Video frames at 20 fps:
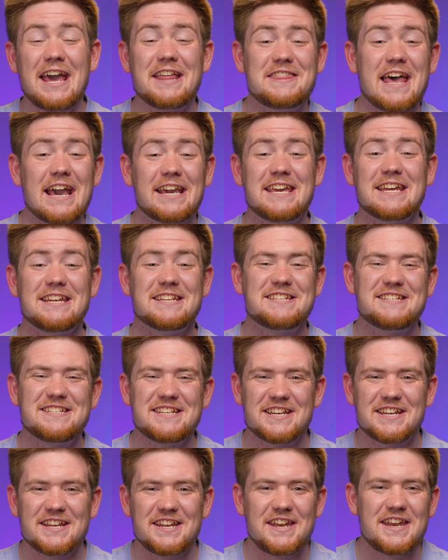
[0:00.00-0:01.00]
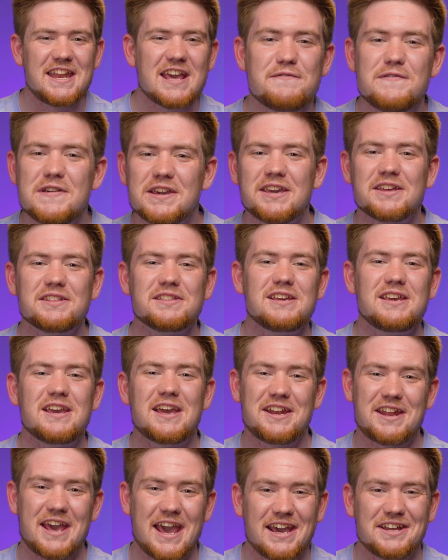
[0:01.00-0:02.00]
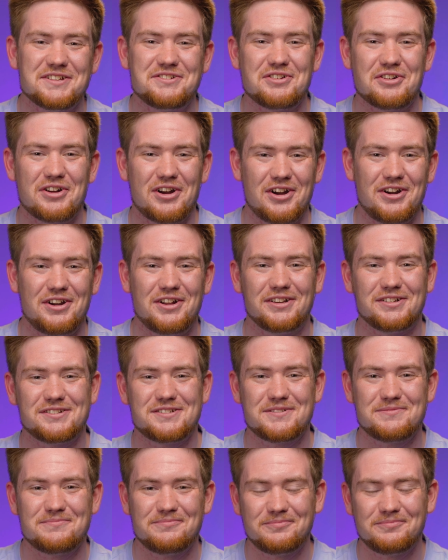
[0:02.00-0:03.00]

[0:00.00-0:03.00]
that can significantly enhance your earnings.